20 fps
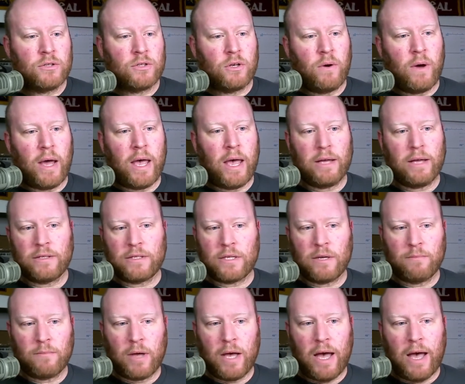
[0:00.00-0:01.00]
So I had
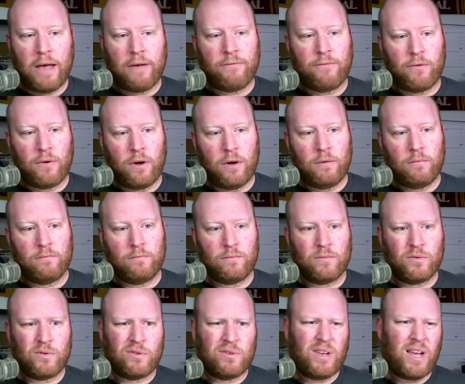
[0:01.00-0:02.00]
some guy
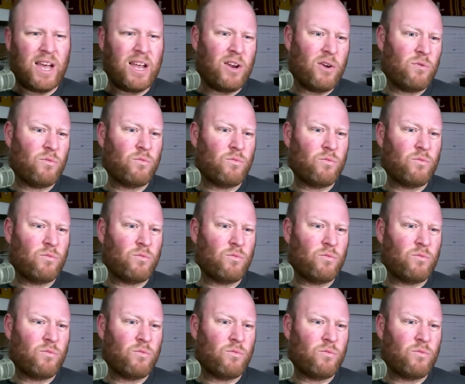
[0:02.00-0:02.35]
from kind of